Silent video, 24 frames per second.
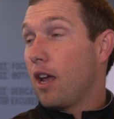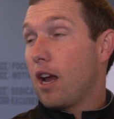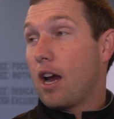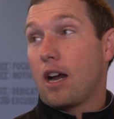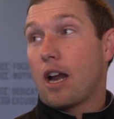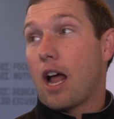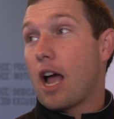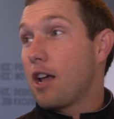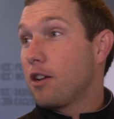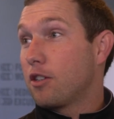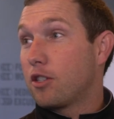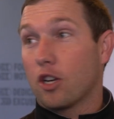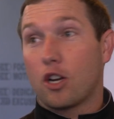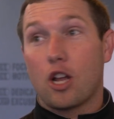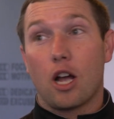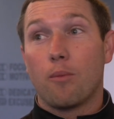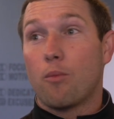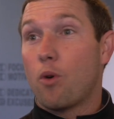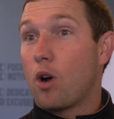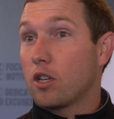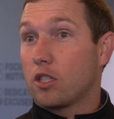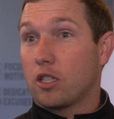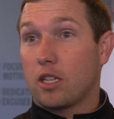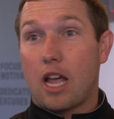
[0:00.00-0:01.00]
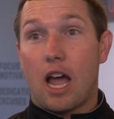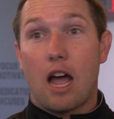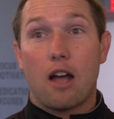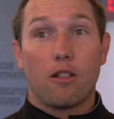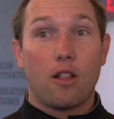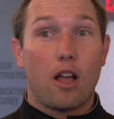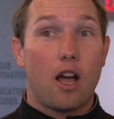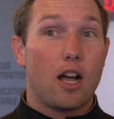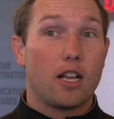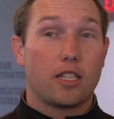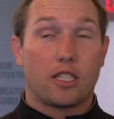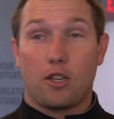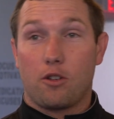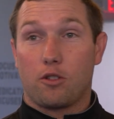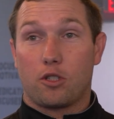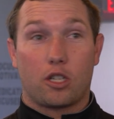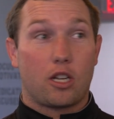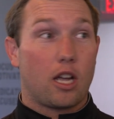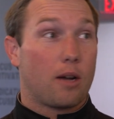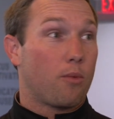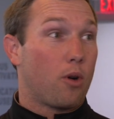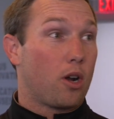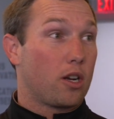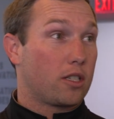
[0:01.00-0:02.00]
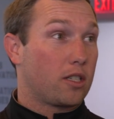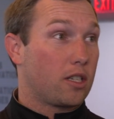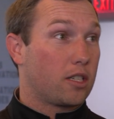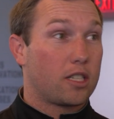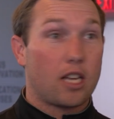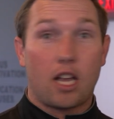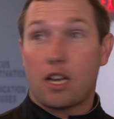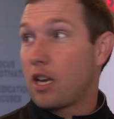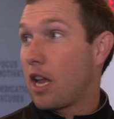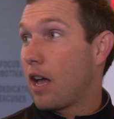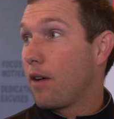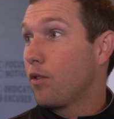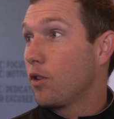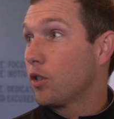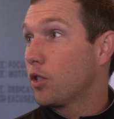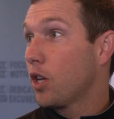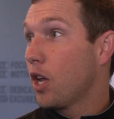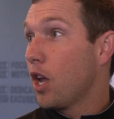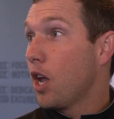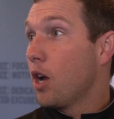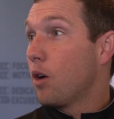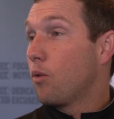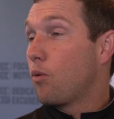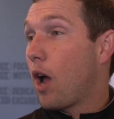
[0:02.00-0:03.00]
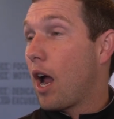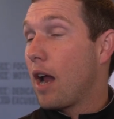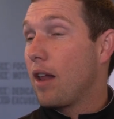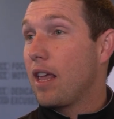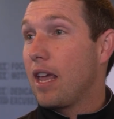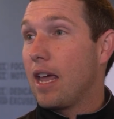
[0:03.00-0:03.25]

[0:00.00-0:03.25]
And I used to come watch the Outlaws. I used to come watch the Sun Devils, right?